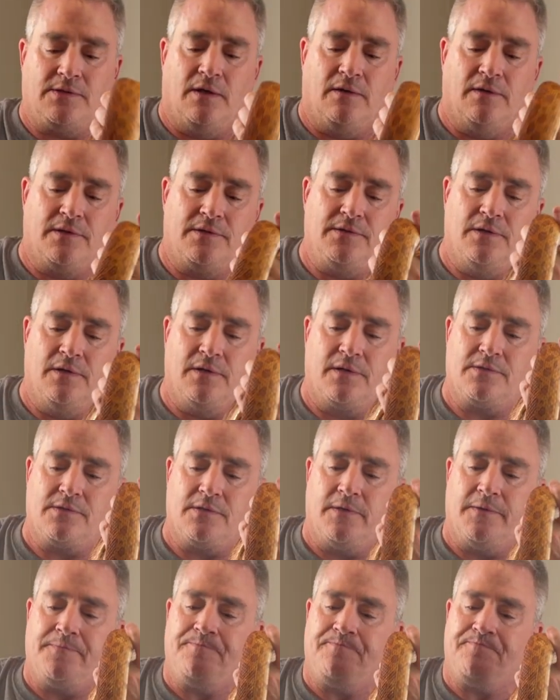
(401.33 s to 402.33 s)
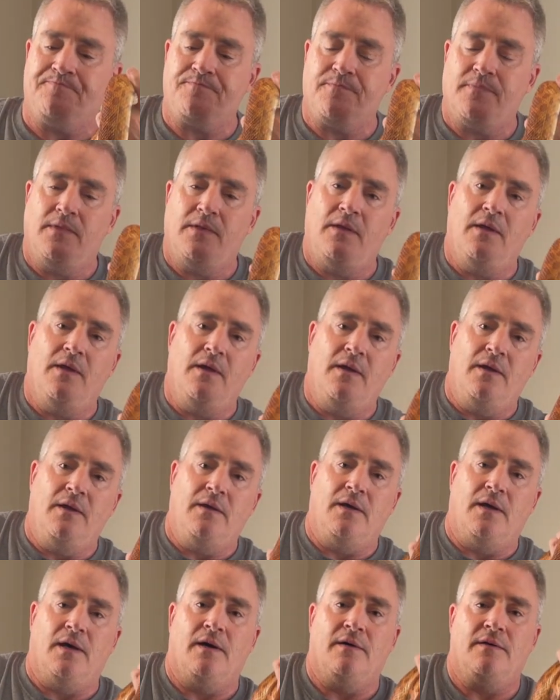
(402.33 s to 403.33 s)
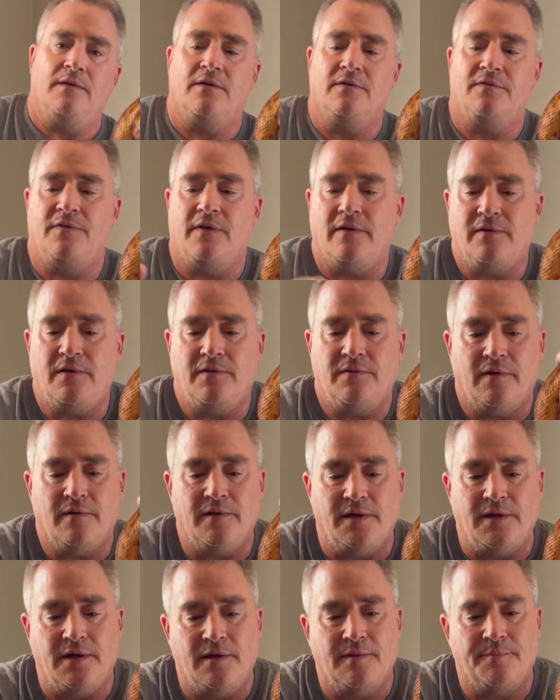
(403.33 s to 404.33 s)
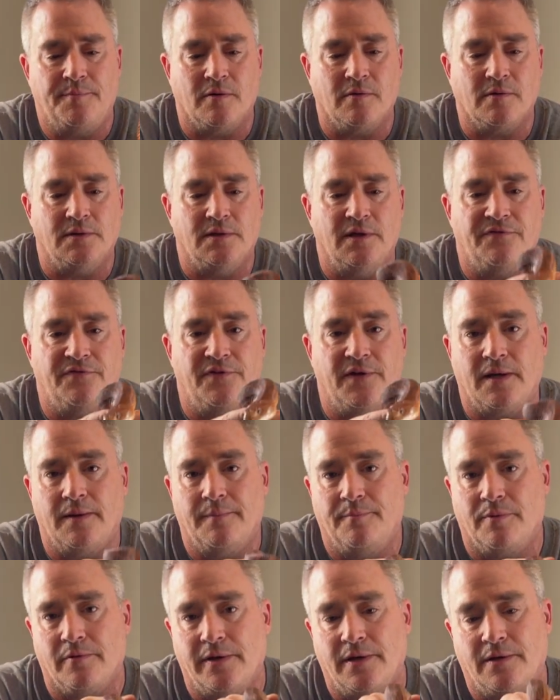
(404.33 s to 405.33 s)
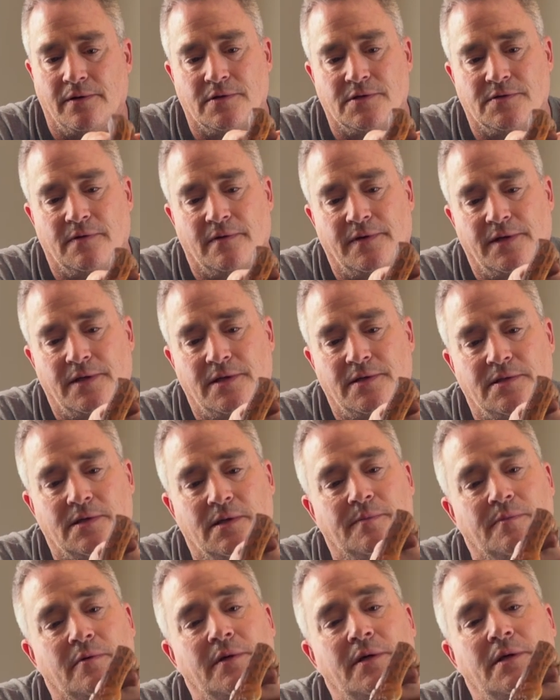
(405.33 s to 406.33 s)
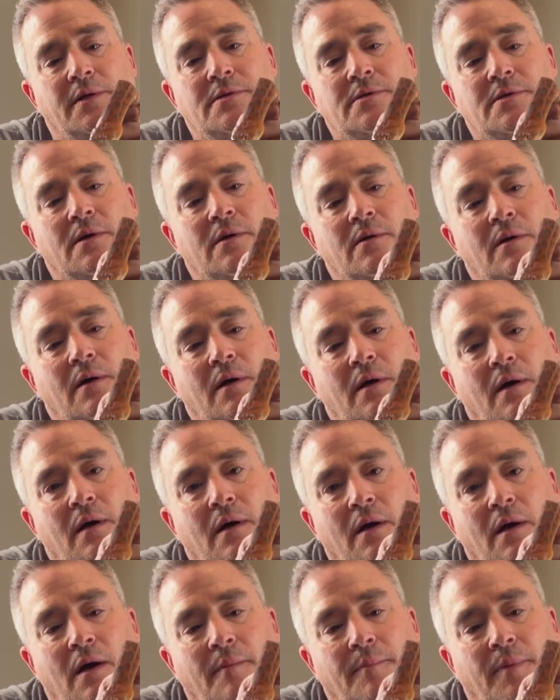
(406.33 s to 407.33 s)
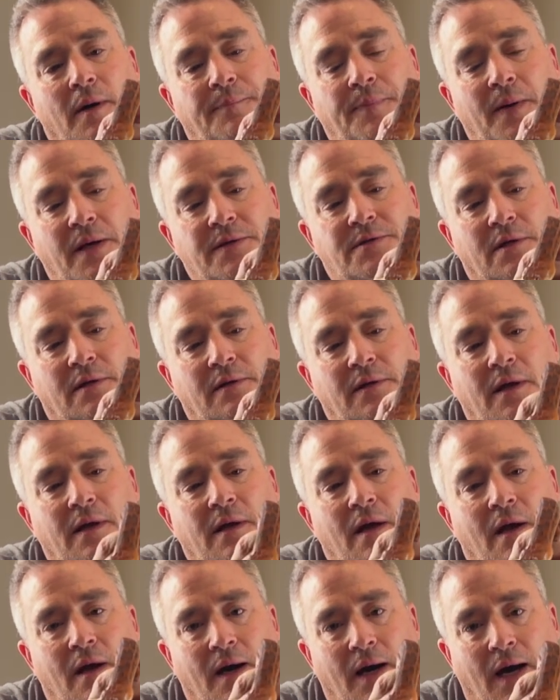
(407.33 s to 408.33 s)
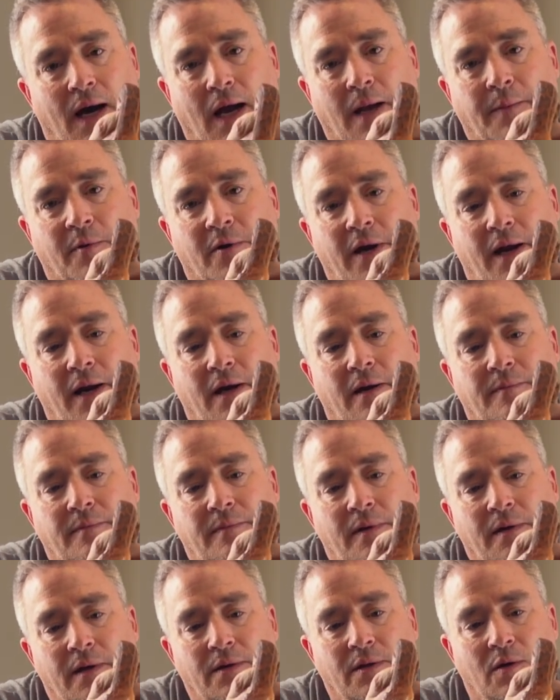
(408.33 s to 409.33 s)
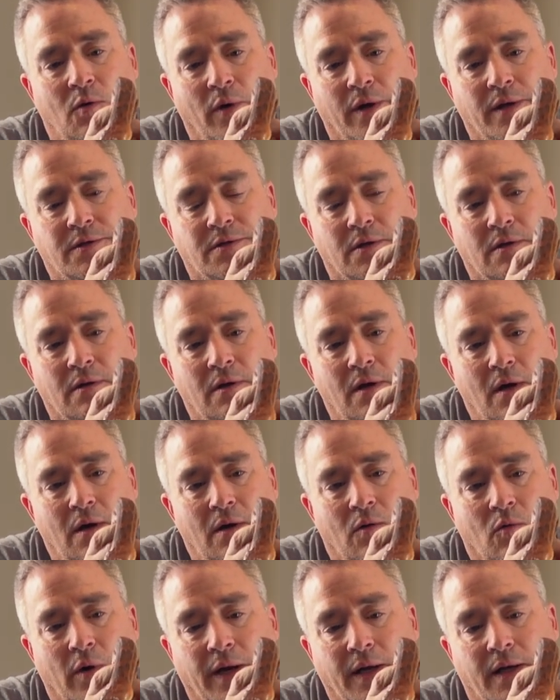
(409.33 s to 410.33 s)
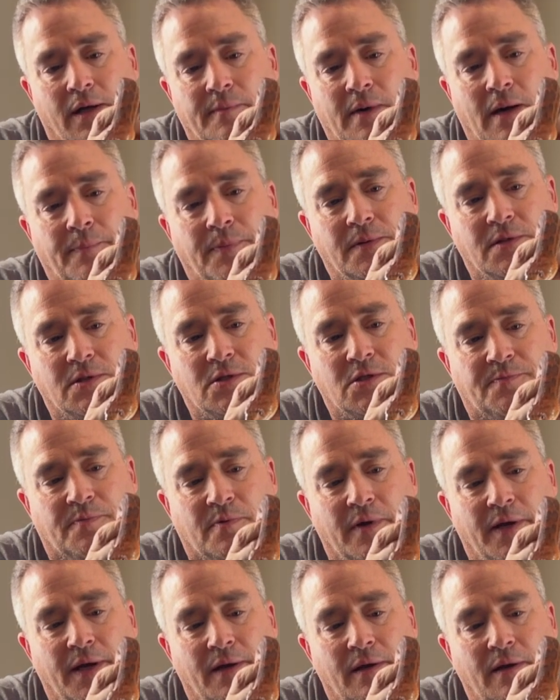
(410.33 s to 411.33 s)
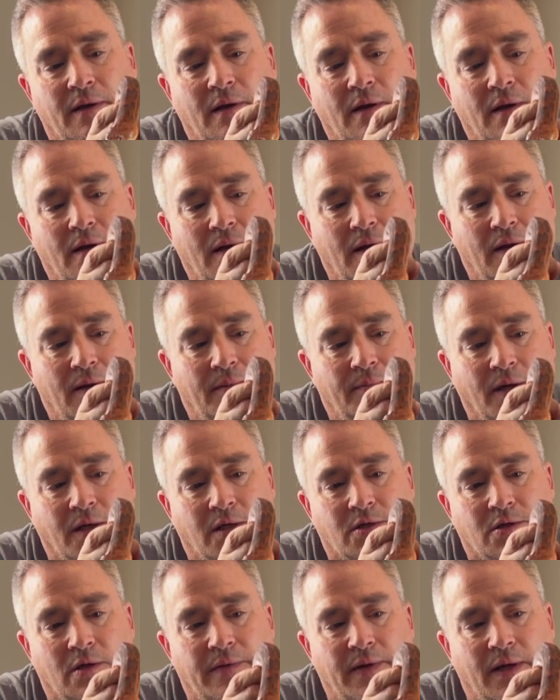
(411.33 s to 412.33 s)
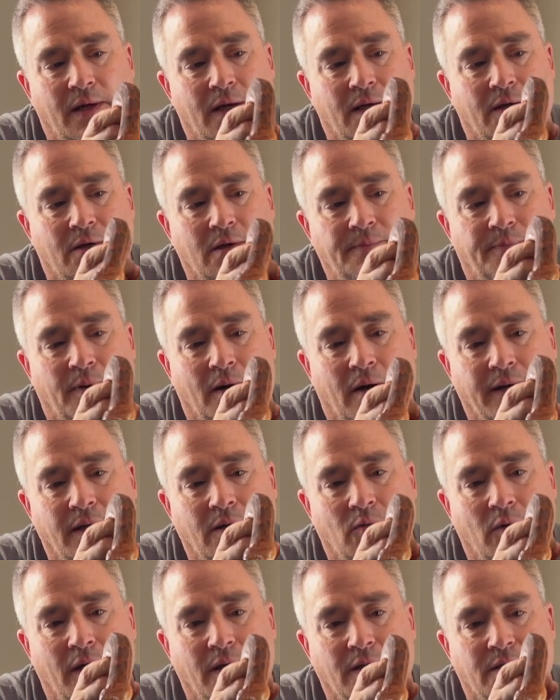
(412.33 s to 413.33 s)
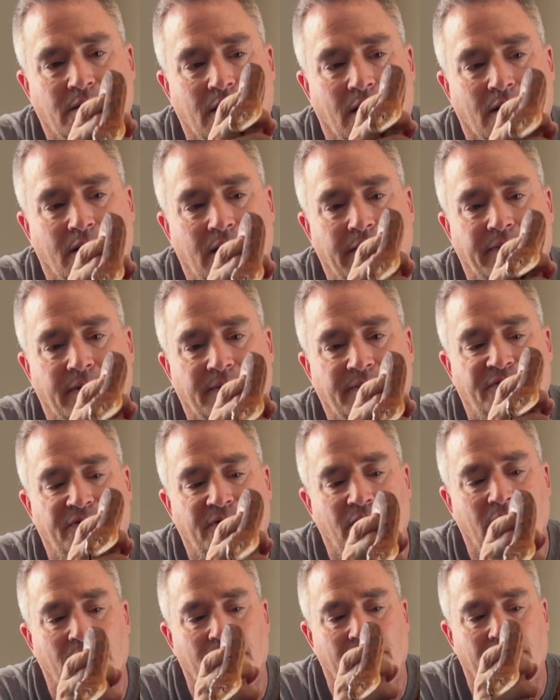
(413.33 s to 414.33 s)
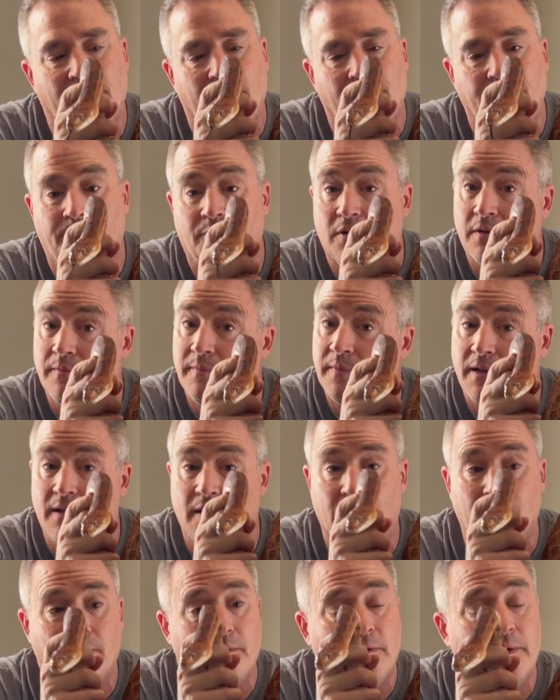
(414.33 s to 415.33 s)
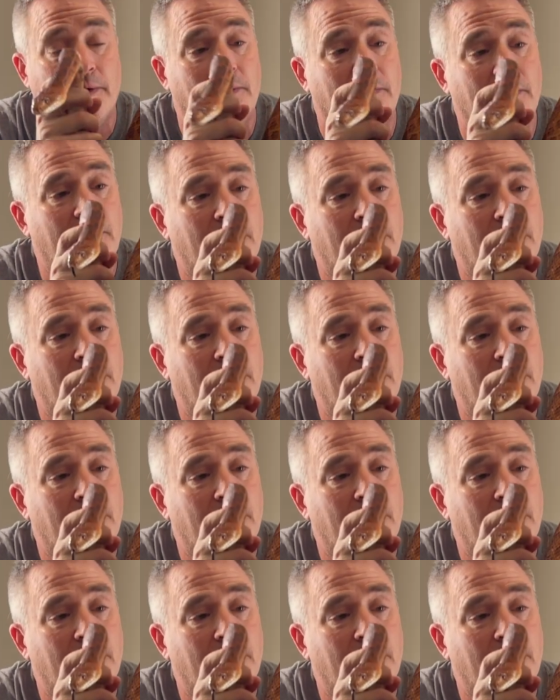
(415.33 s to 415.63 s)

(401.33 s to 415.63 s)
all it took. So they're very, very prolific breeders, very easy to breed. So, but basically hibernate them in the winter, wake them up in the spring, make sure they got good body weight, start giving them food, and then put them together, and